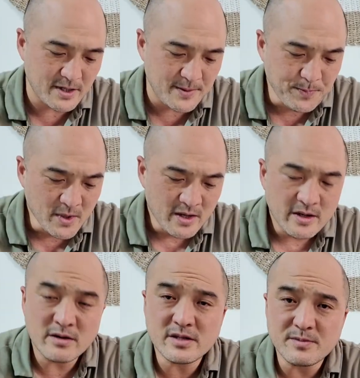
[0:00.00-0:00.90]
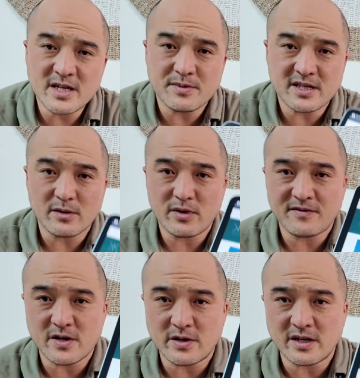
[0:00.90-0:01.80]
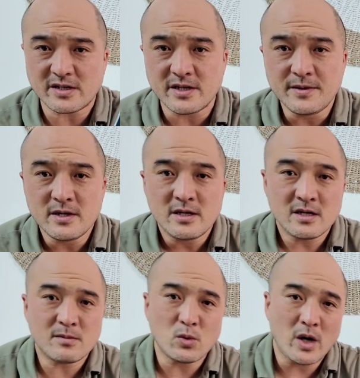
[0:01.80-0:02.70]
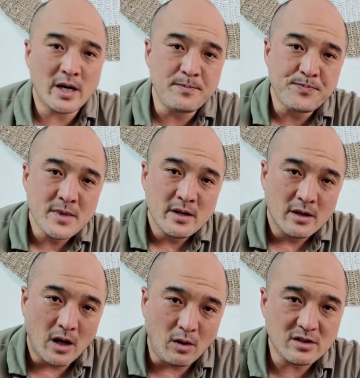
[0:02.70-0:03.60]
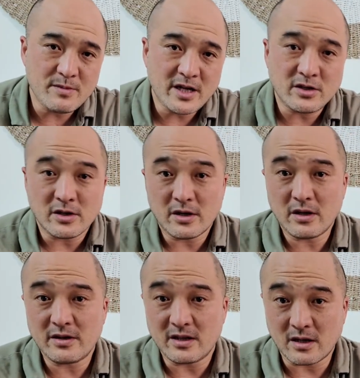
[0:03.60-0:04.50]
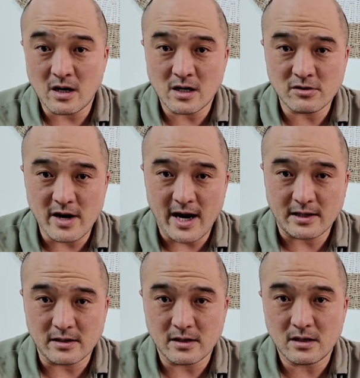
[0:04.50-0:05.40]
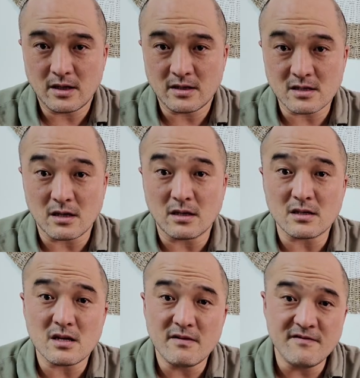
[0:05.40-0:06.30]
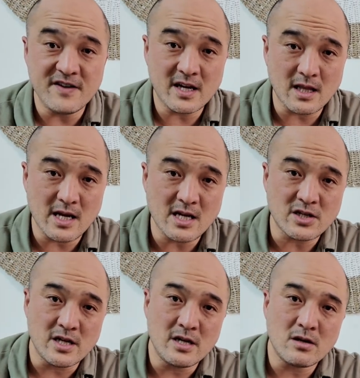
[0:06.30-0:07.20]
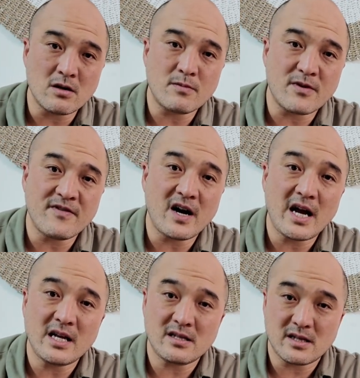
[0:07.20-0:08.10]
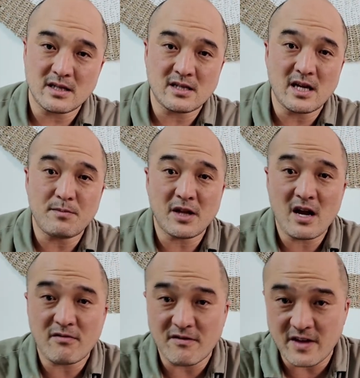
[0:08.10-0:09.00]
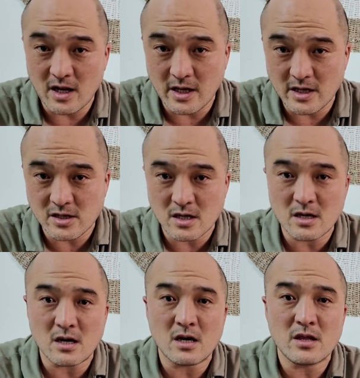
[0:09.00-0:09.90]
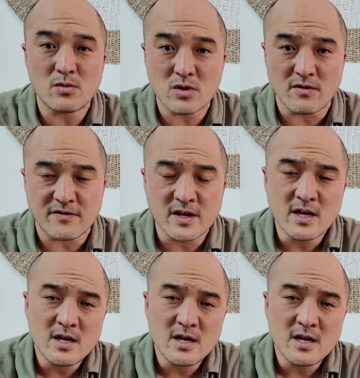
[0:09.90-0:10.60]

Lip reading: but here are some tips that we've noticed. Number one, always make sure that the contractor installs ventilation or provides, let's say, a plan for ventilation on the roof.